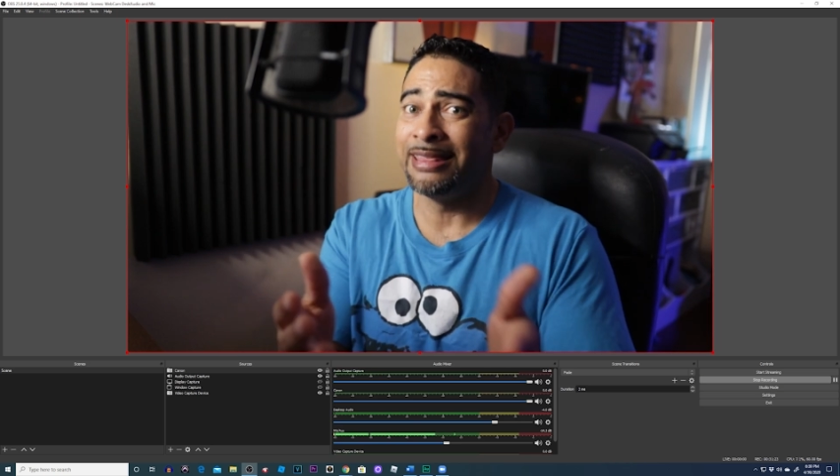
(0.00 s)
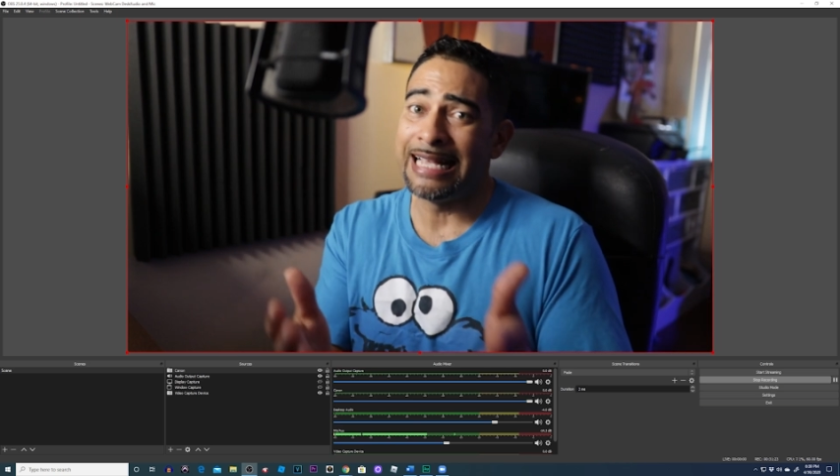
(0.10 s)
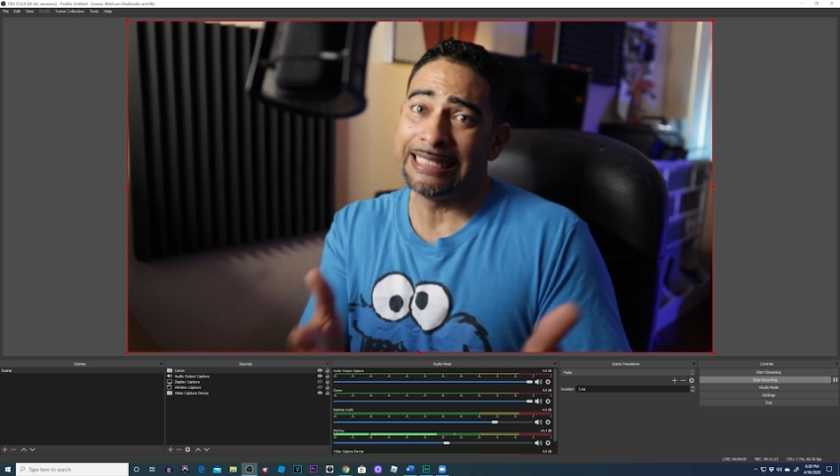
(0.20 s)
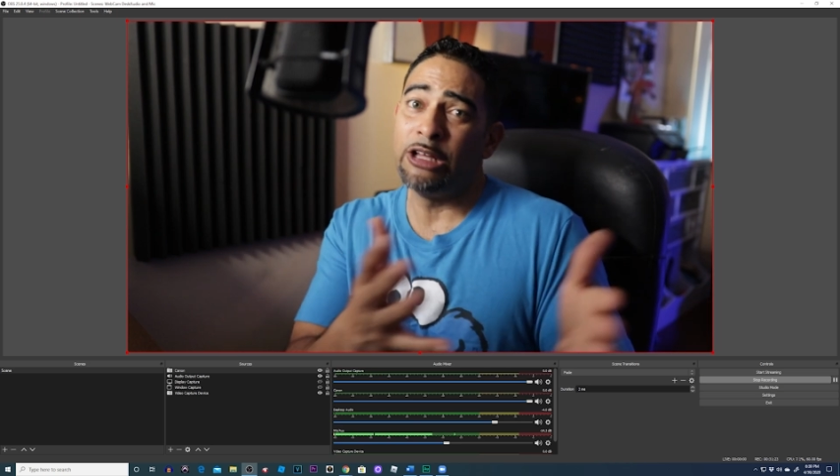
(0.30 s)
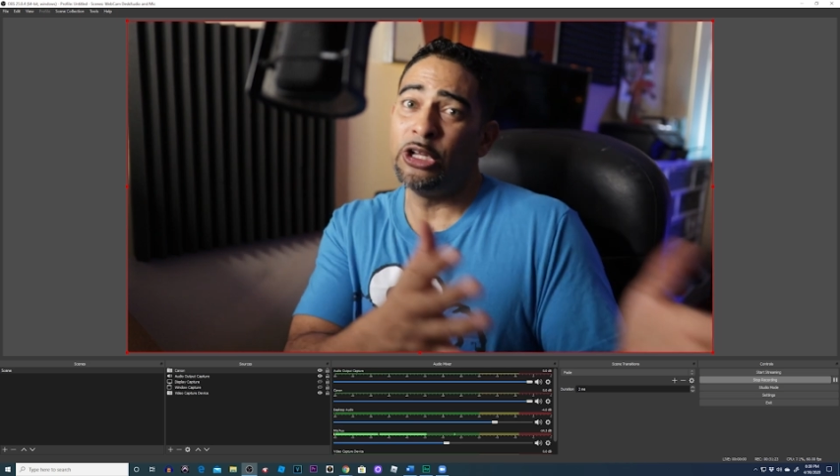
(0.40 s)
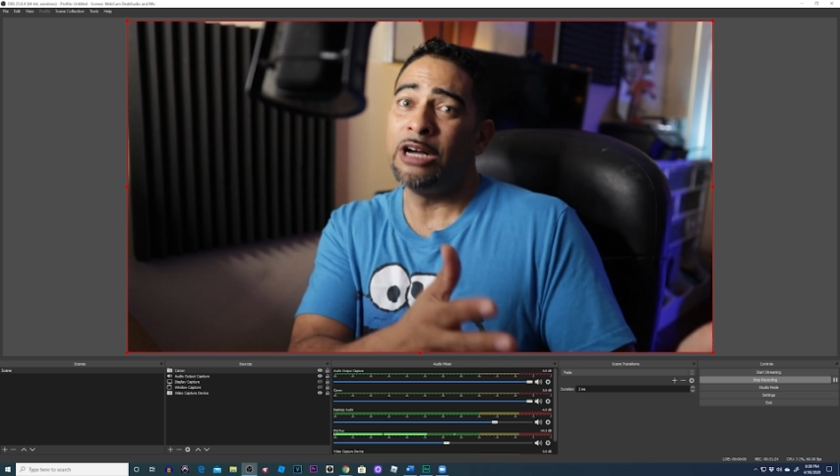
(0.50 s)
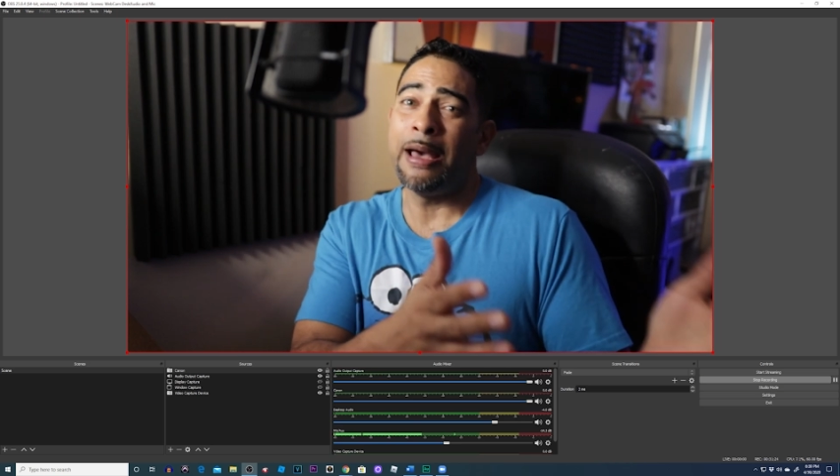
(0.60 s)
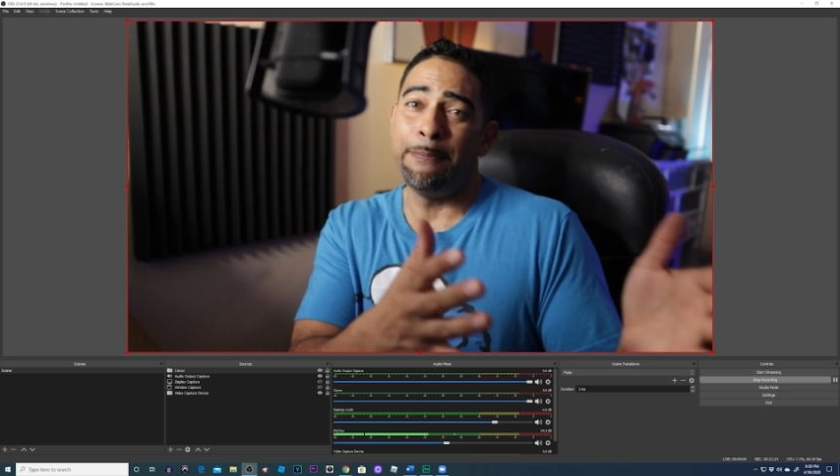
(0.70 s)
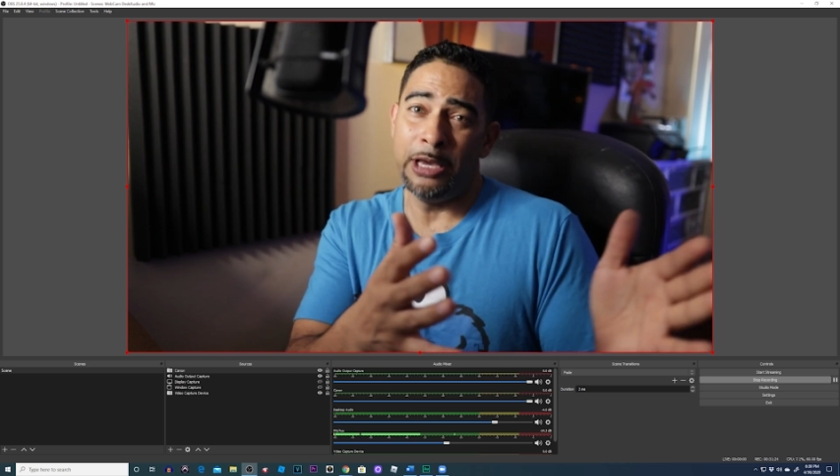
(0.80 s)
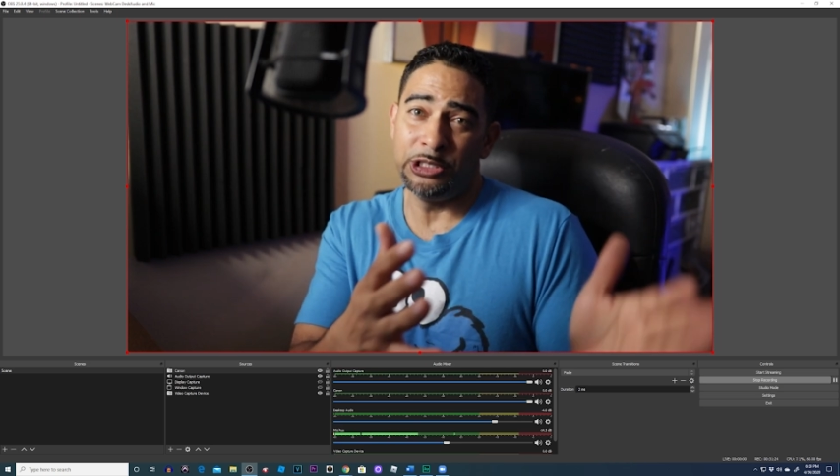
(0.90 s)
that's how long my
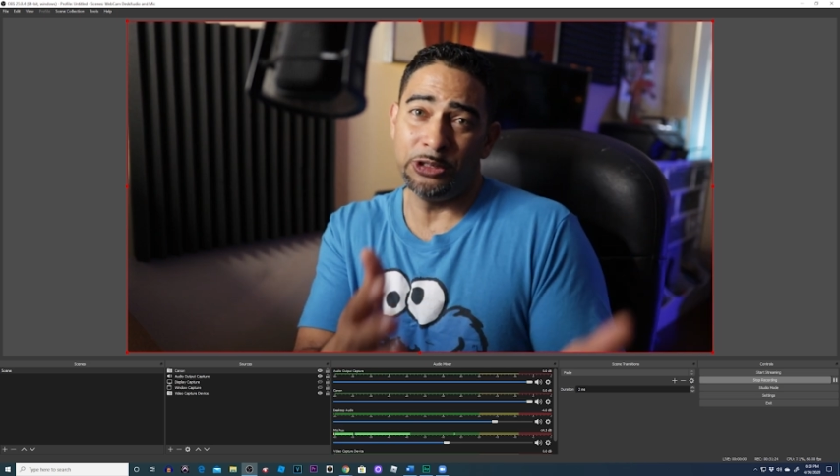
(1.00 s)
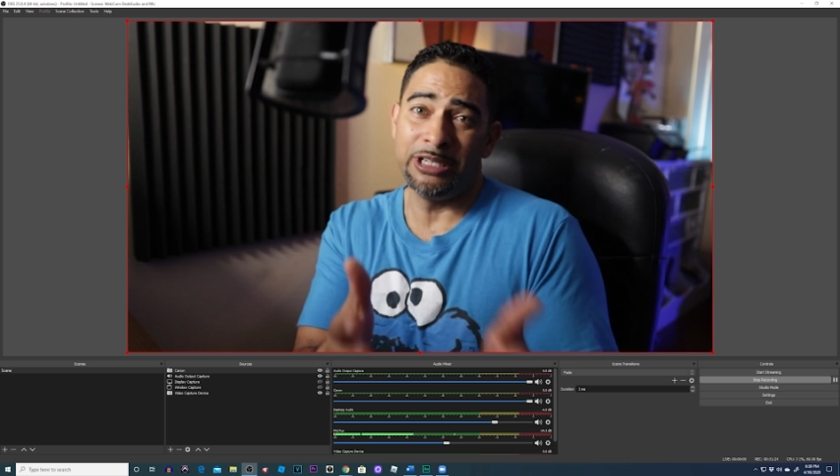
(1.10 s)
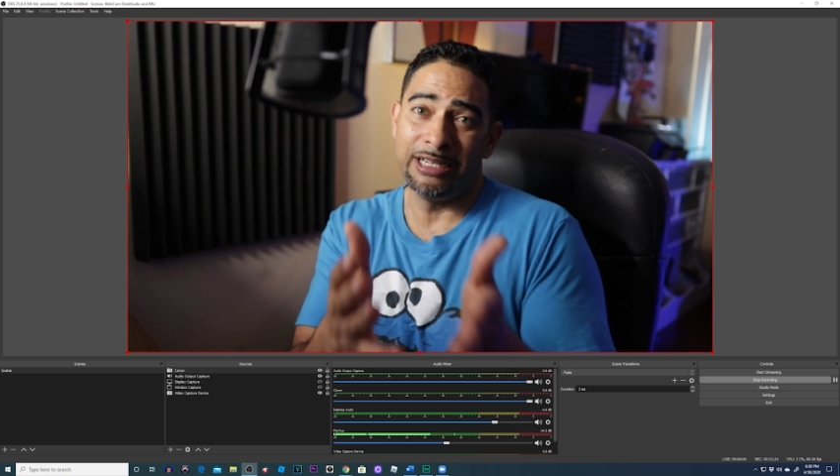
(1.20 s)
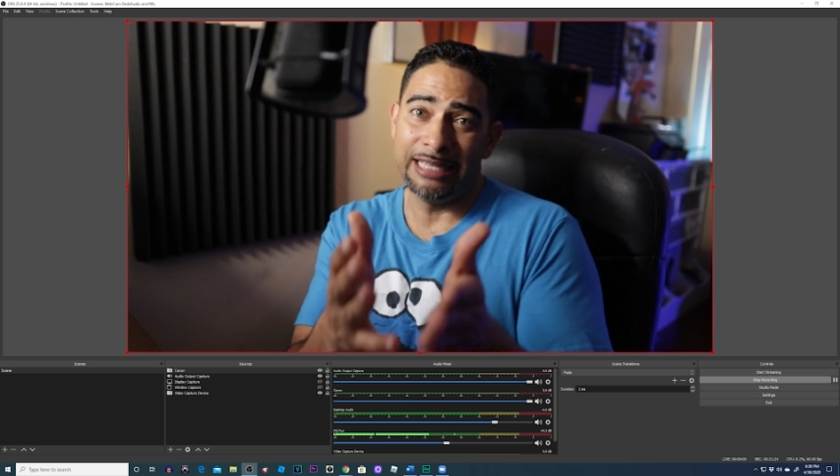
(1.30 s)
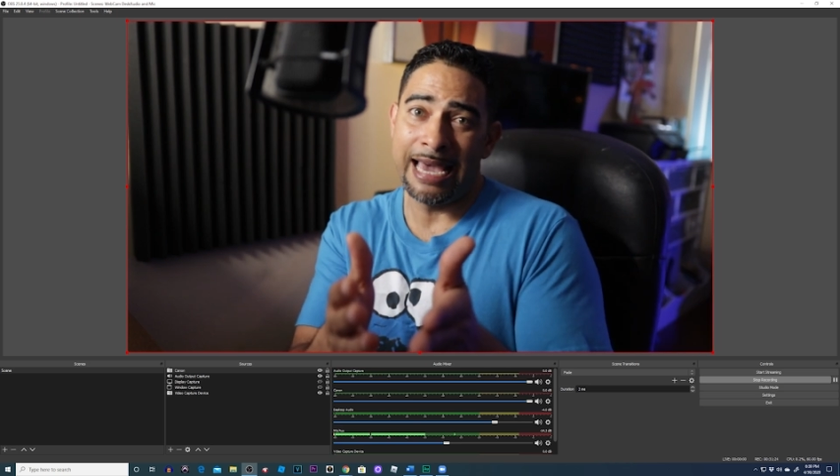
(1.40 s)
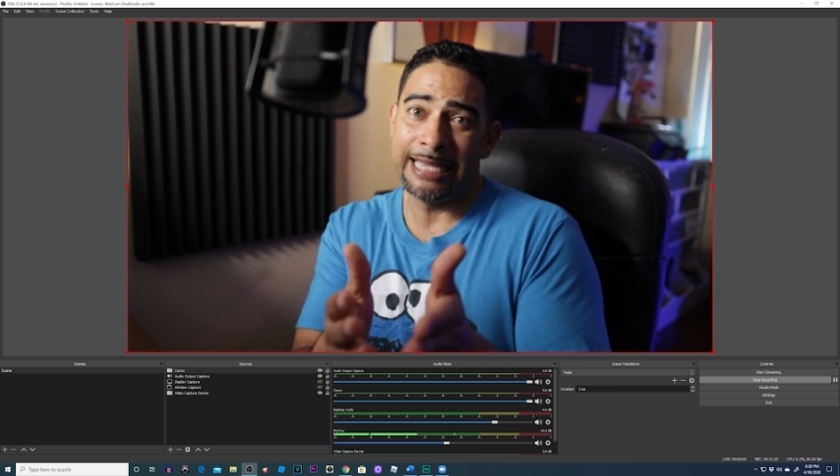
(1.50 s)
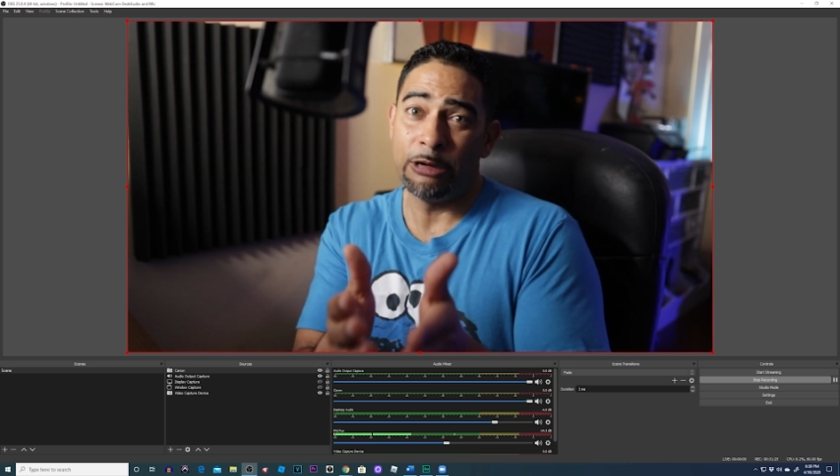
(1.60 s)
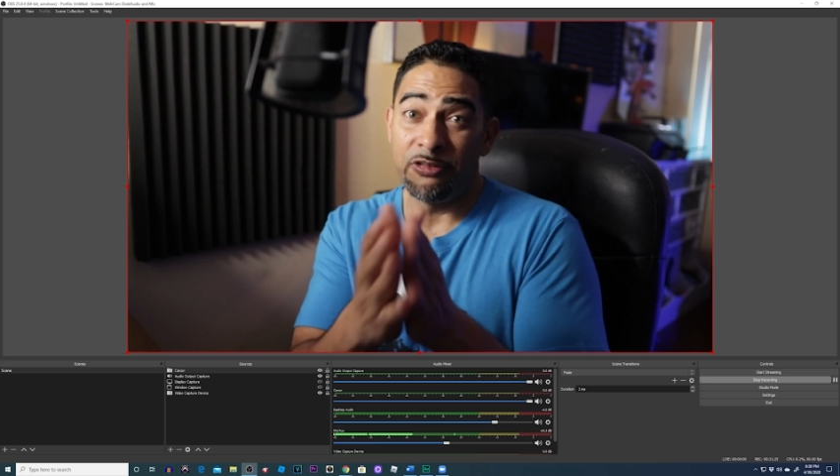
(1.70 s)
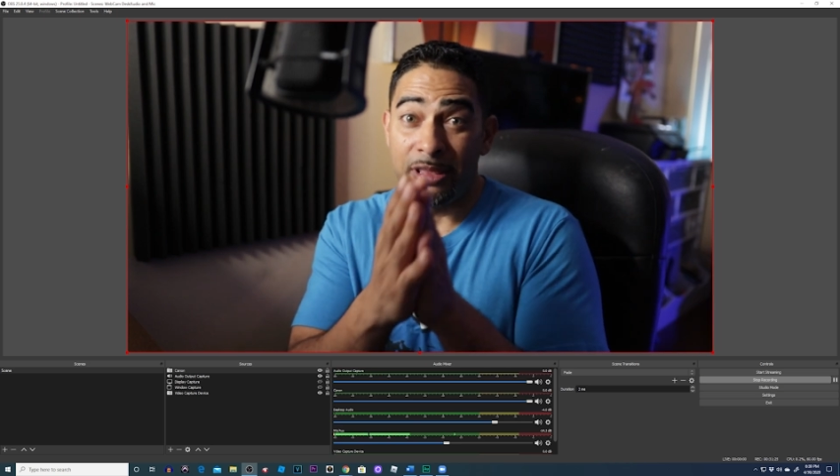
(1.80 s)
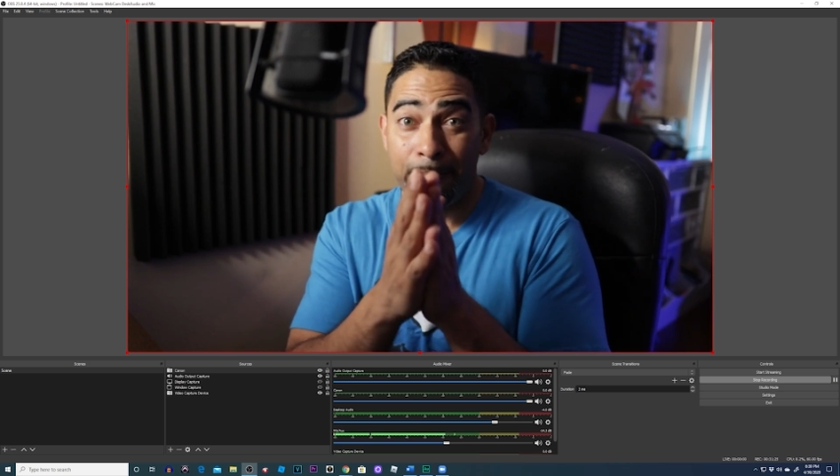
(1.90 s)
picture is gonna last, however the